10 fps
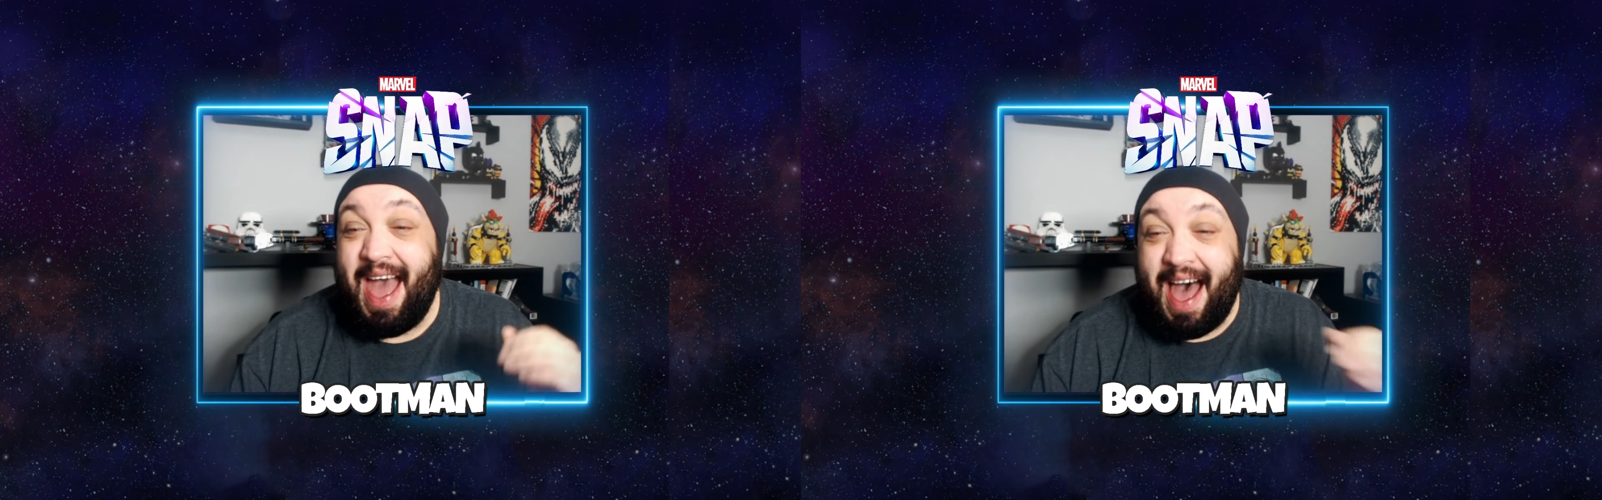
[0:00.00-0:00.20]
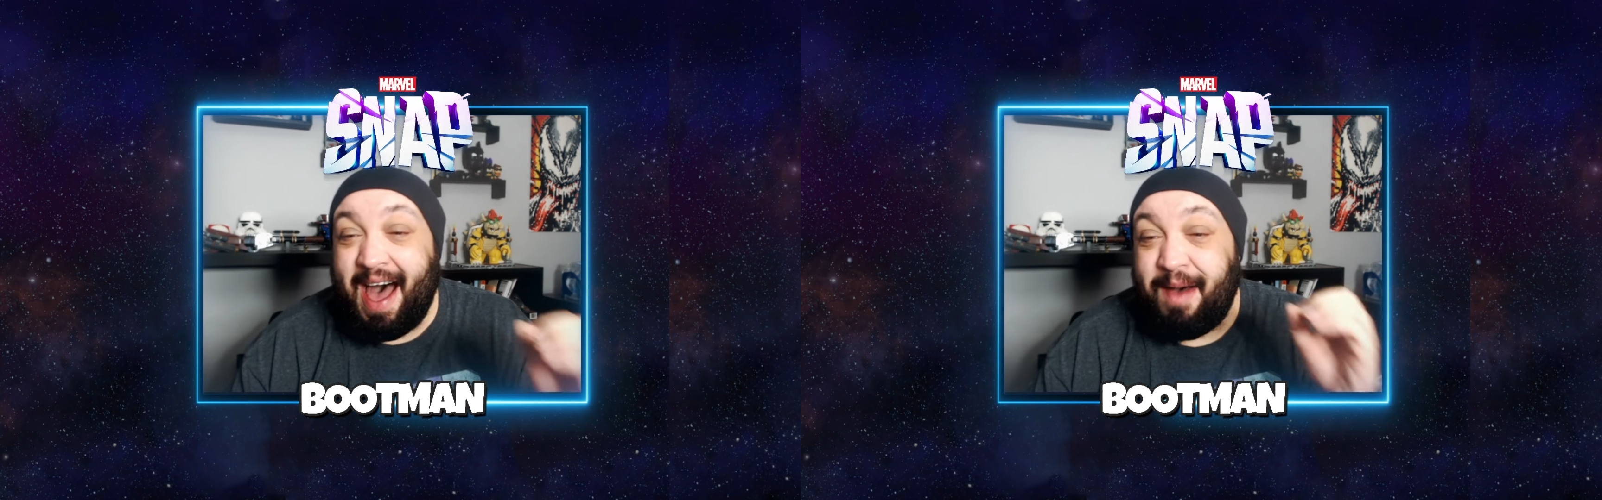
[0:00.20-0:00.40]

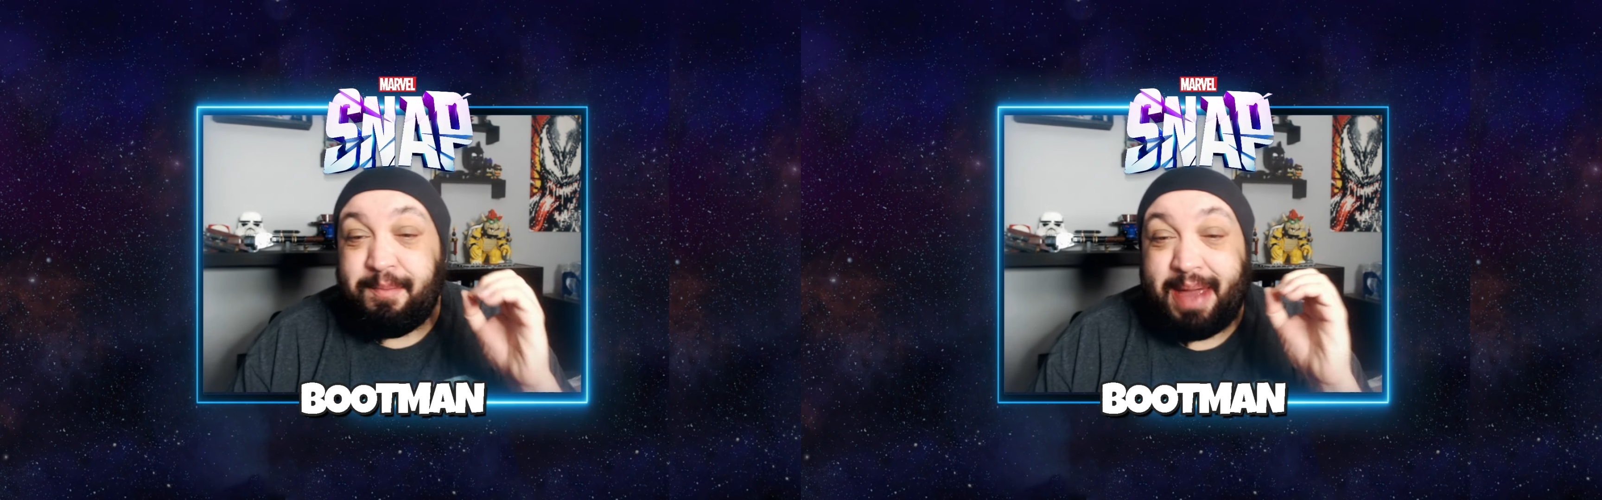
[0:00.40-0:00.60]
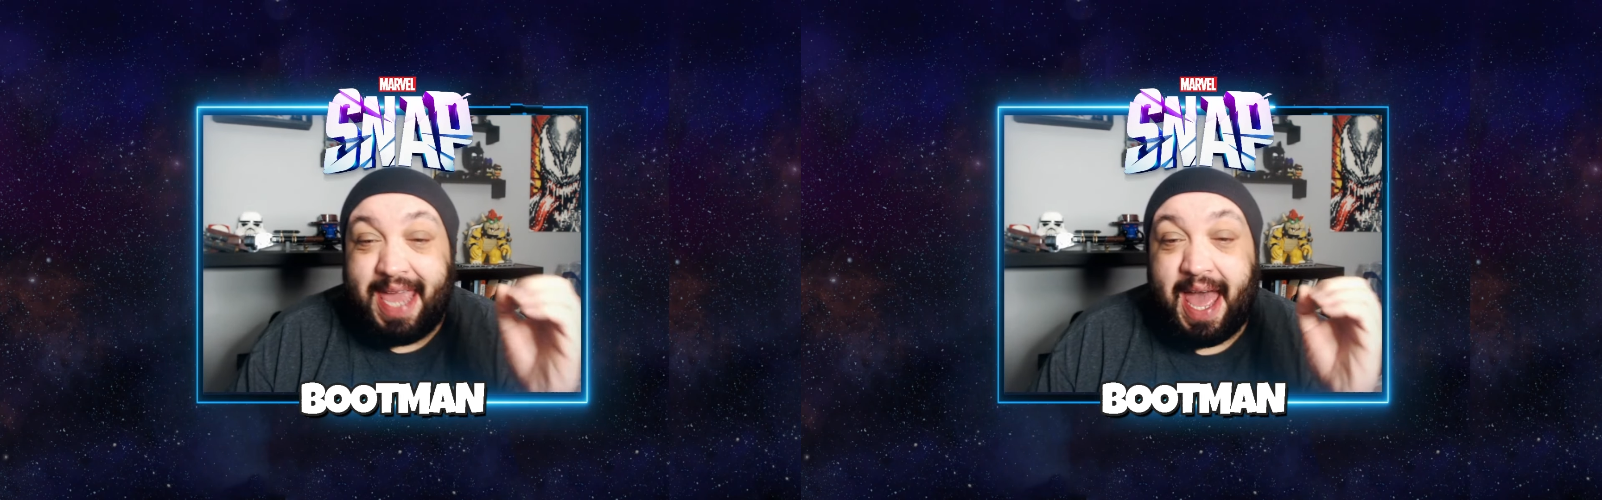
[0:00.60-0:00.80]
Uh,
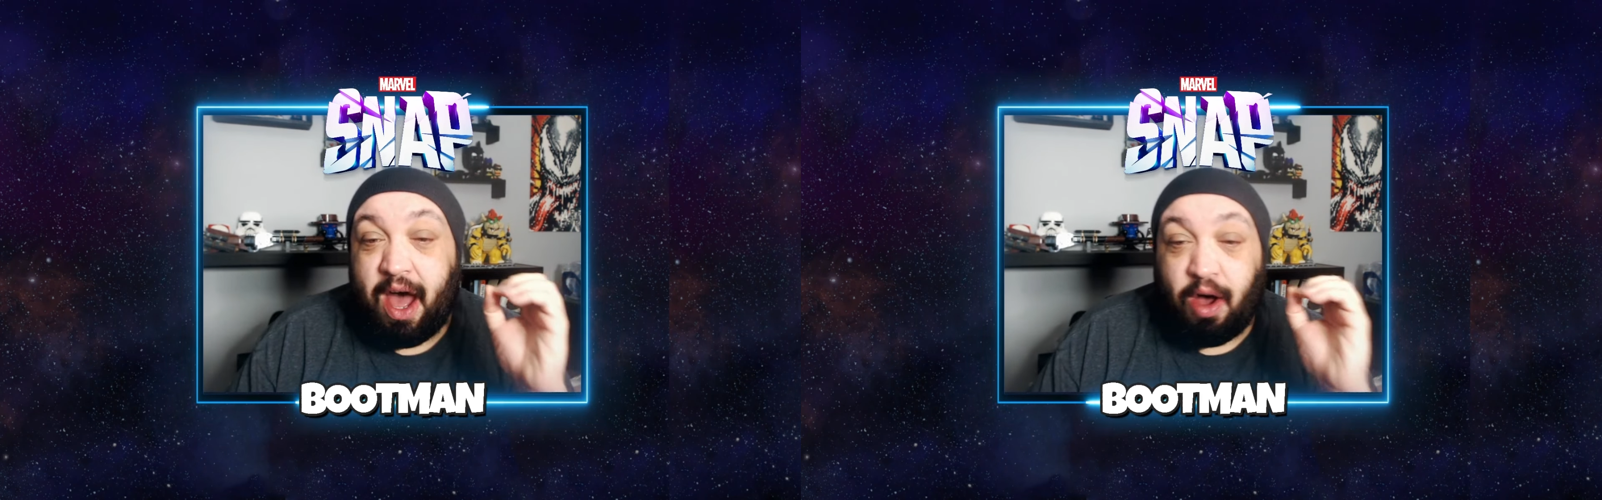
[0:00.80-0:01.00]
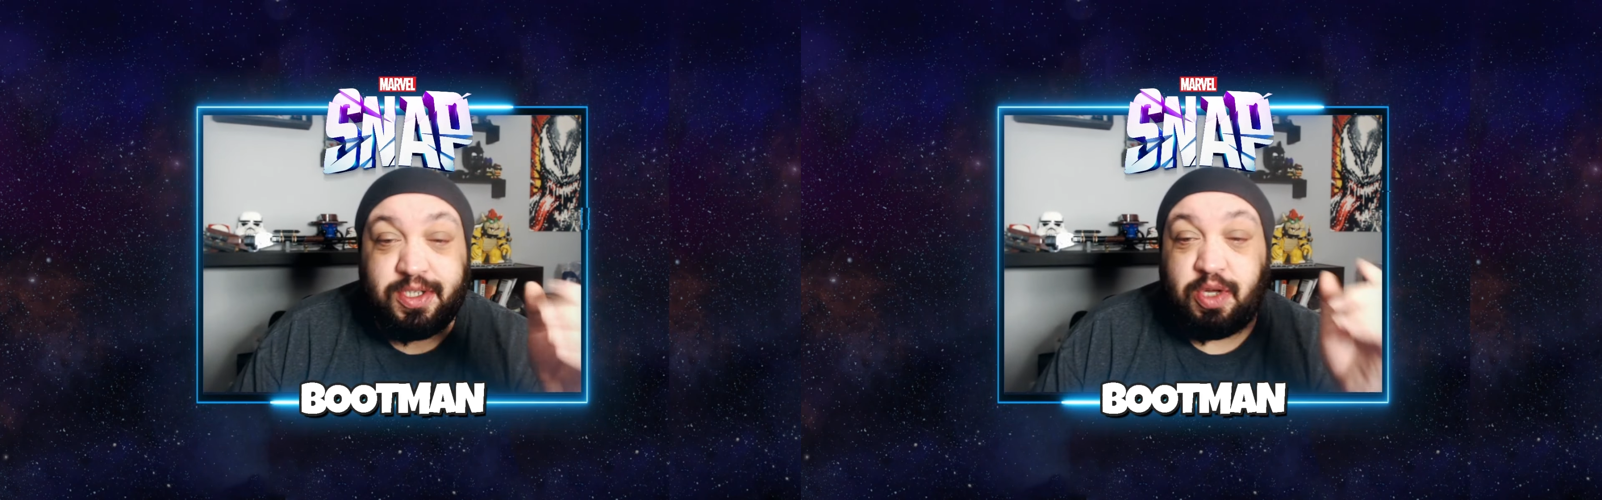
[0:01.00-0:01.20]
but yeah,
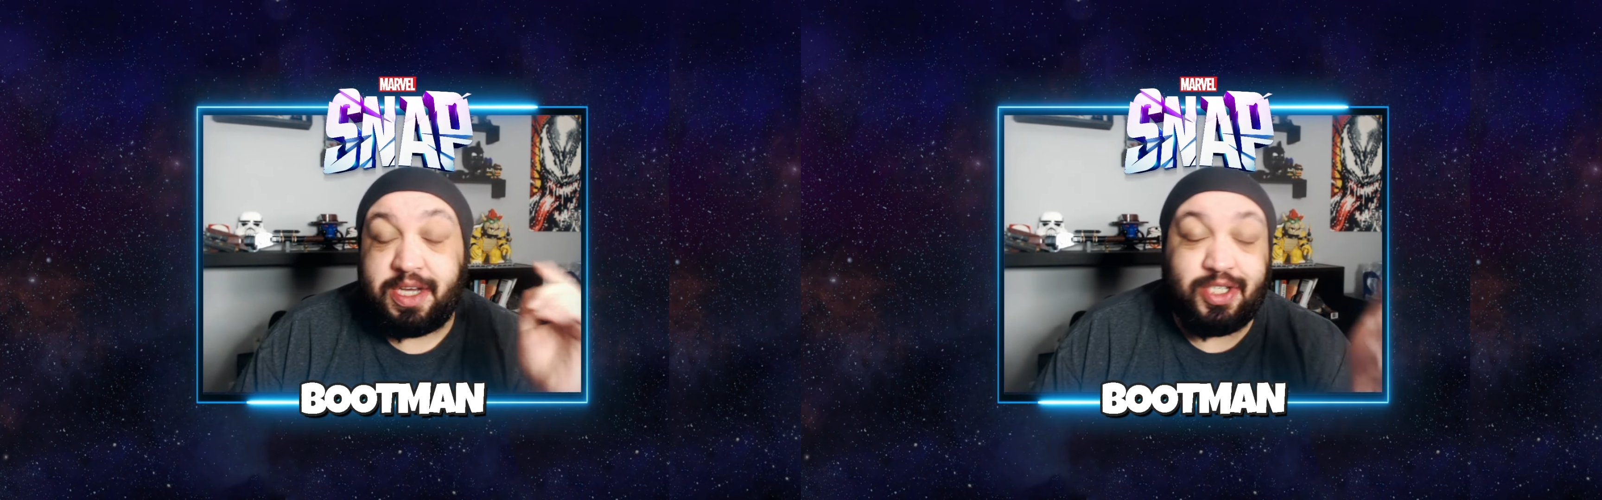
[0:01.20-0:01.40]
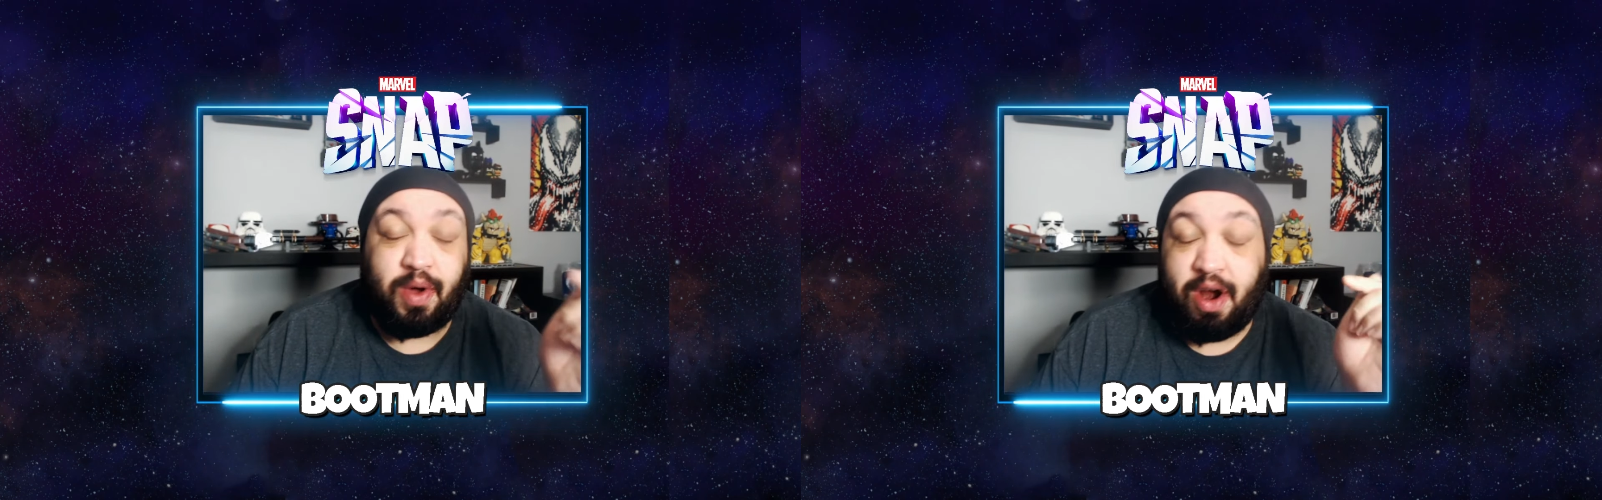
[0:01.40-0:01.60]
also you
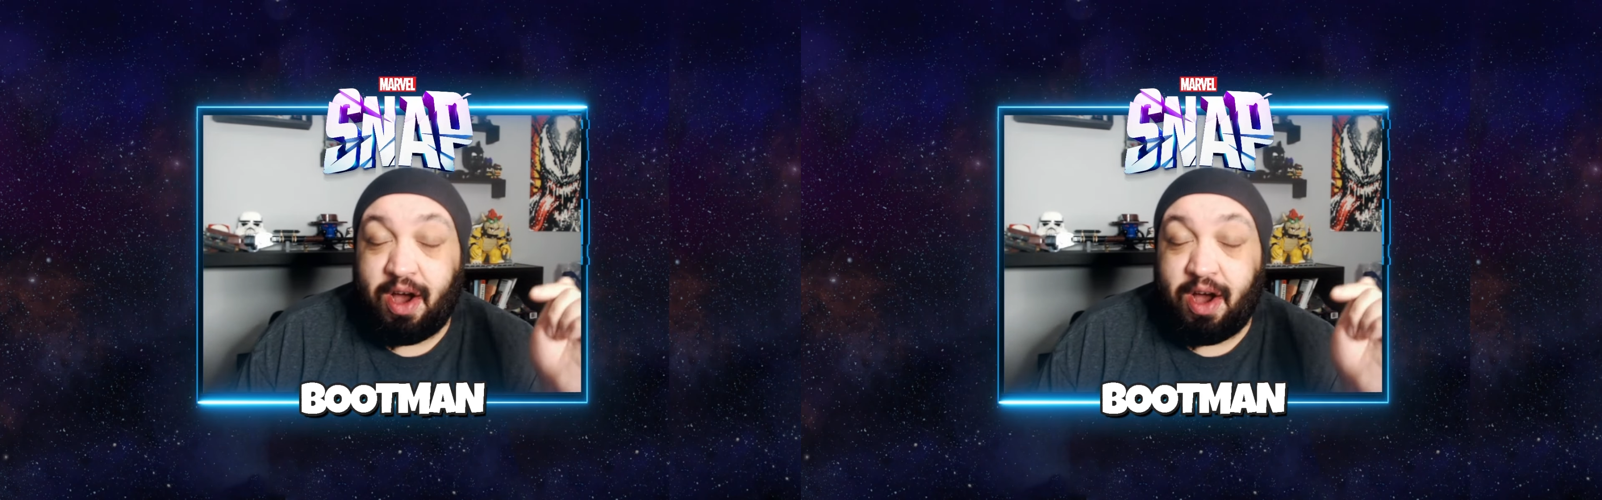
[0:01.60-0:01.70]
can join